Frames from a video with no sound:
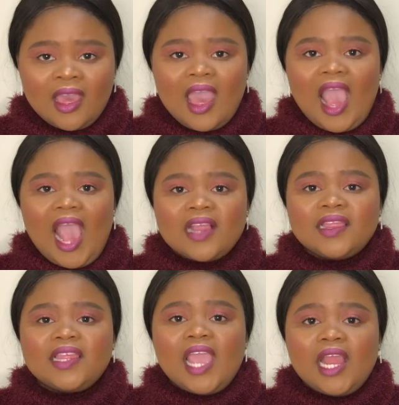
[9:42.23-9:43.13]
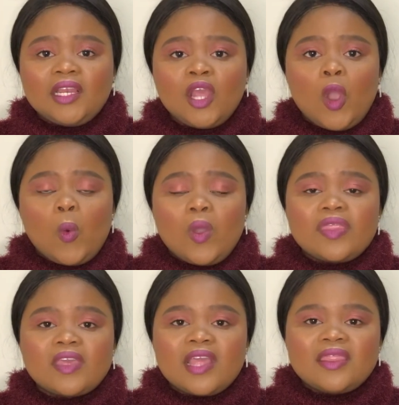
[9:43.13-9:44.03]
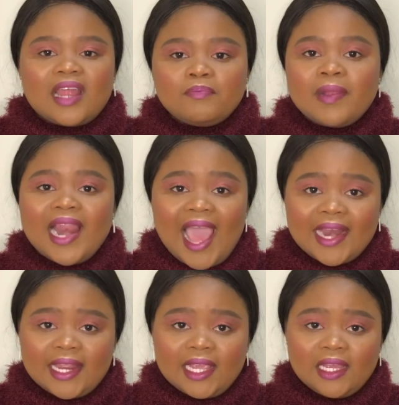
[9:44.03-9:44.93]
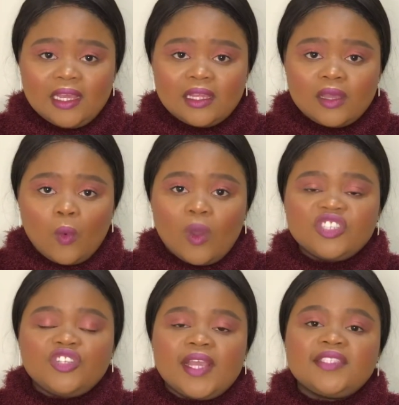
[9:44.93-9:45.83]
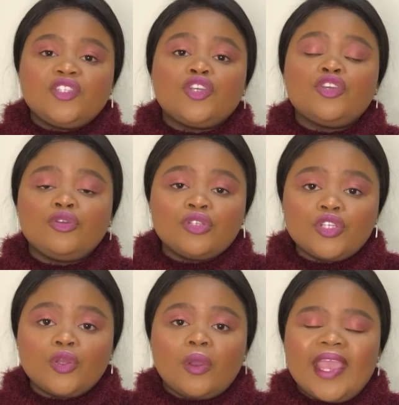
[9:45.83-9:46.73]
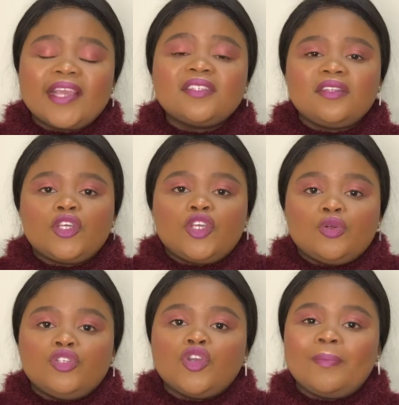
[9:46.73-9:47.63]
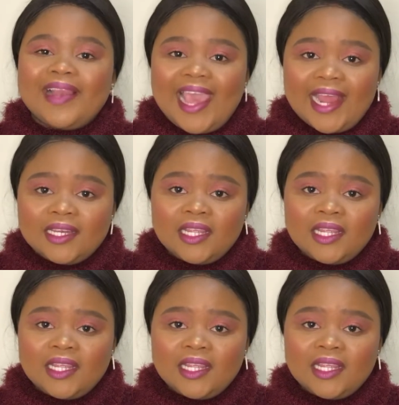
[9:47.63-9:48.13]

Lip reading: and then within that planning, once you execute your plan,